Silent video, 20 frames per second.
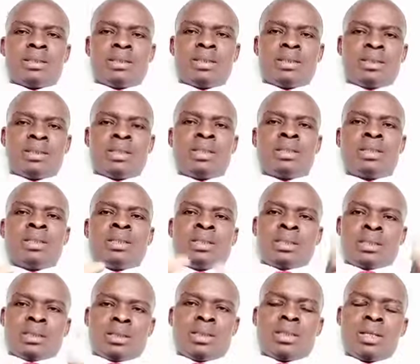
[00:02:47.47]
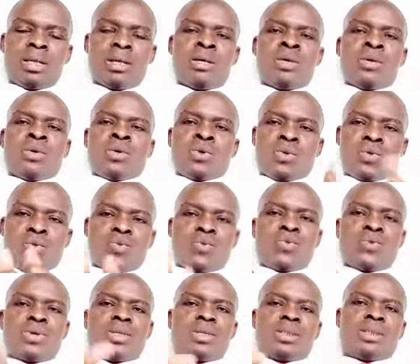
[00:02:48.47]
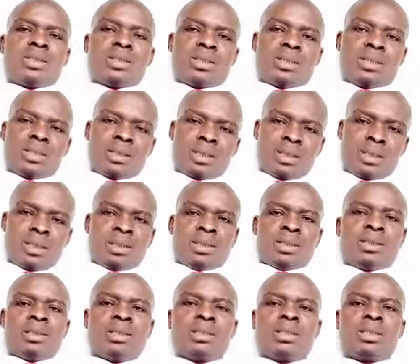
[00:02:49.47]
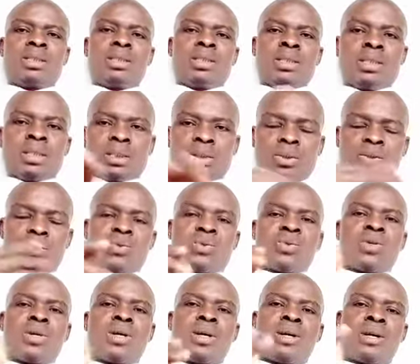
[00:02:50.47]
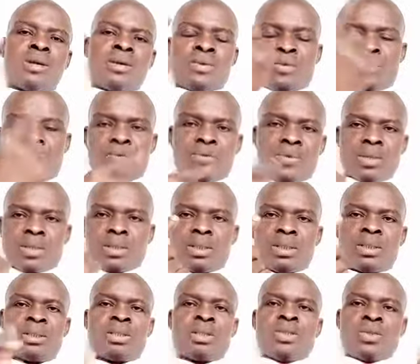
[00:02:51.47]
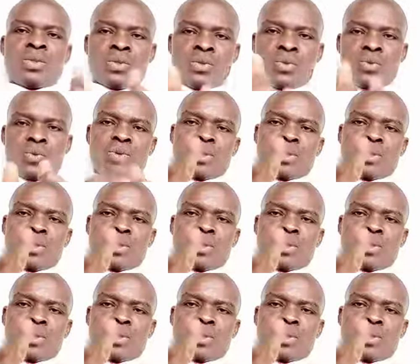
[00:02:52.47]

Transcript: with 6 square faces which are the same size.